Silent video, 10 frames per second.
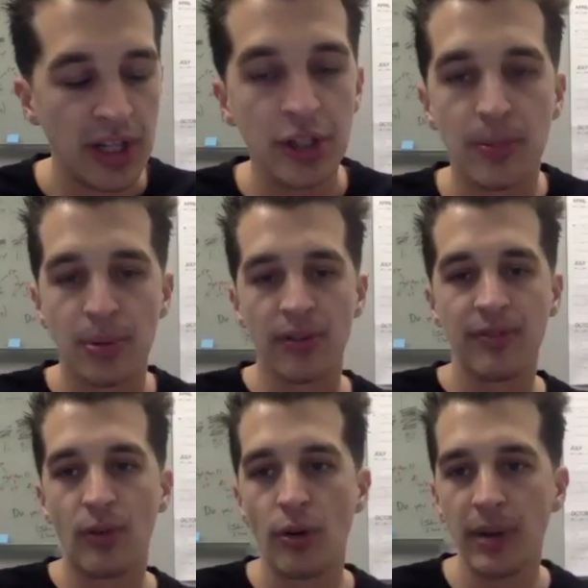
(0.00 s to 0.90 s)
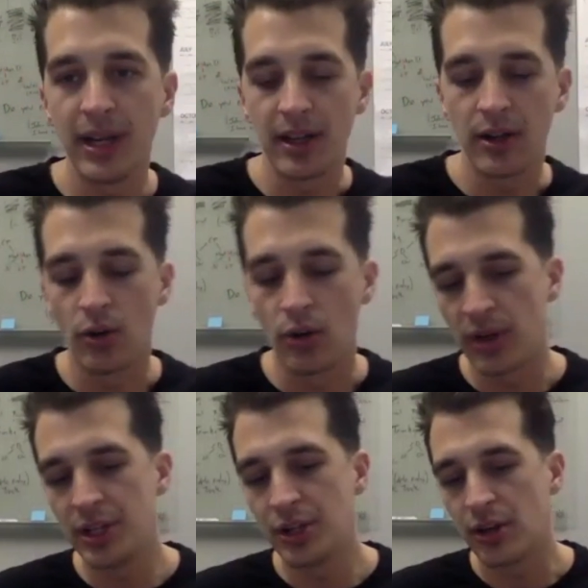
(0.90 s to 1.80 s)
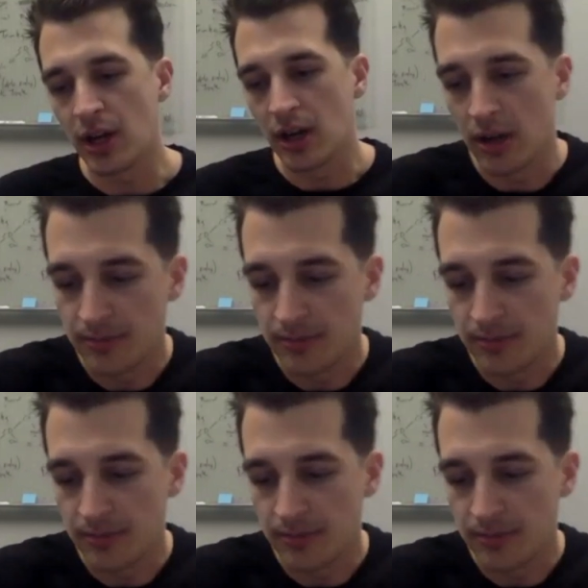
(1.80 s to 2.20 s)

performing or when you're